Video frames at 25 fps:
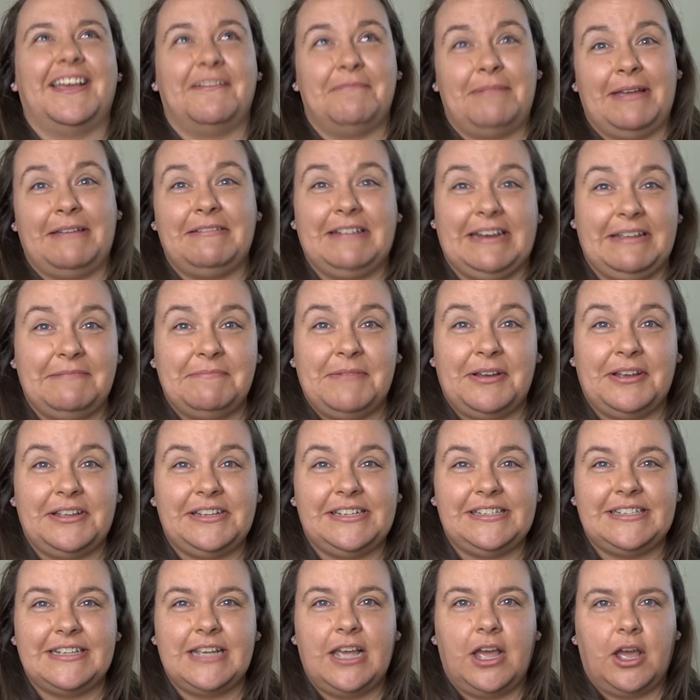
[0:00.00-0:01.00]
Bearing in
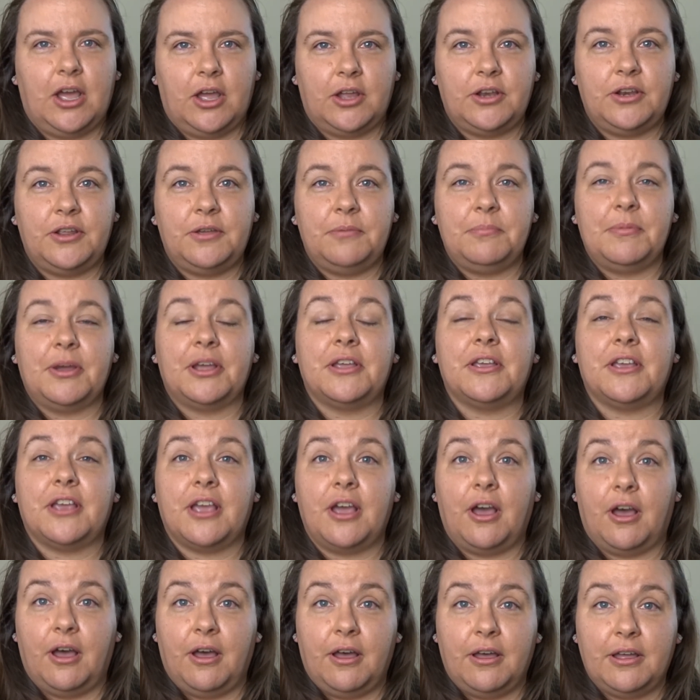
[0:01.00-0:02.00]
mind, I knew my
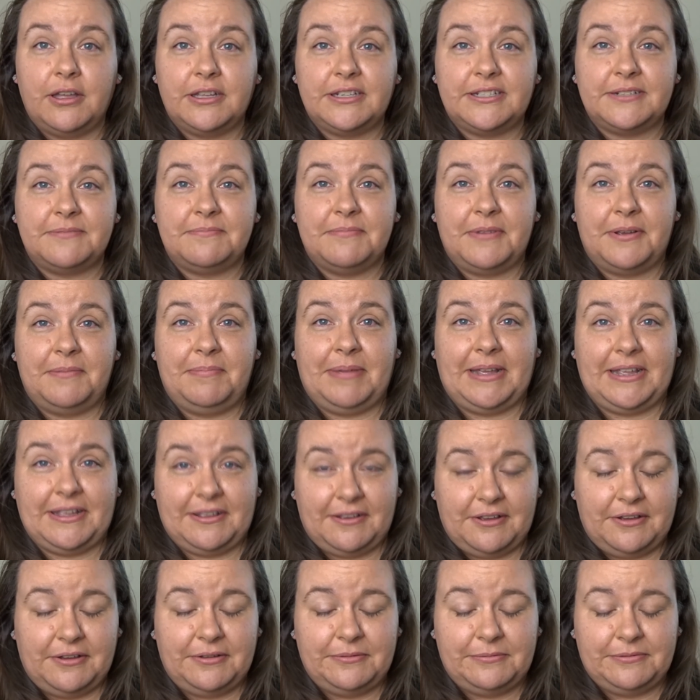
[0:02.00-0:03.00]
bank
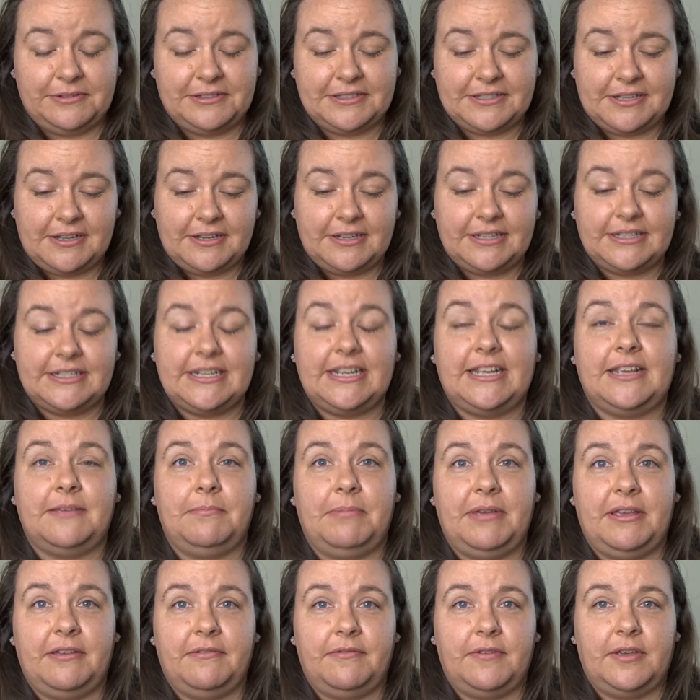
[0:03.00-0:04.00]
card was going to take a
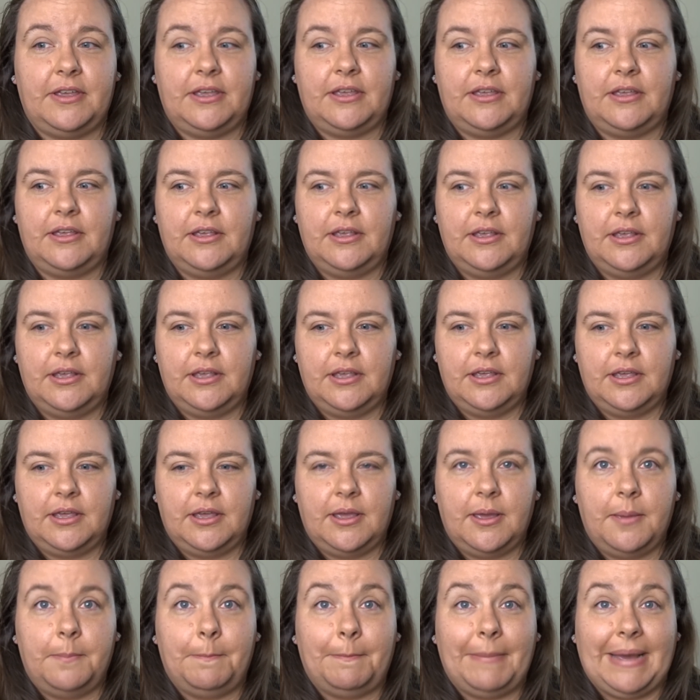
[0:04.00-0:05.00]
bit of a
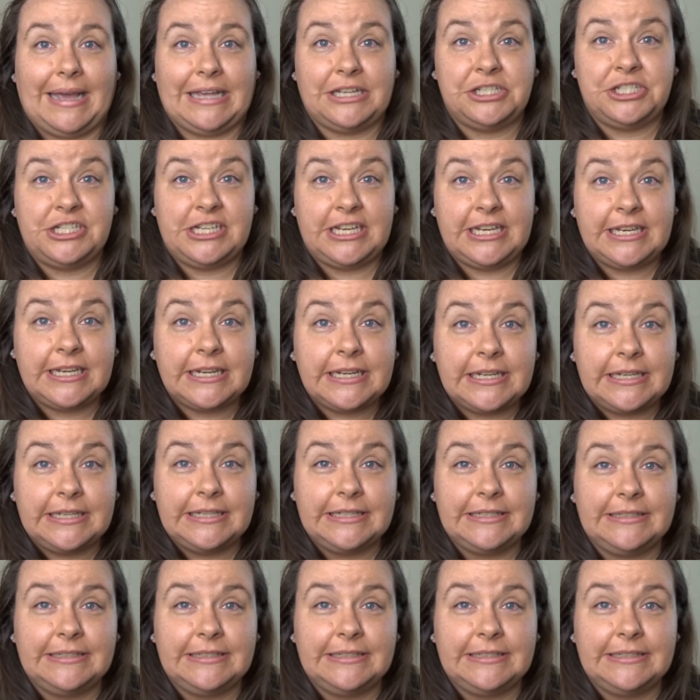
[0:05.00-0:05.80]
bashing.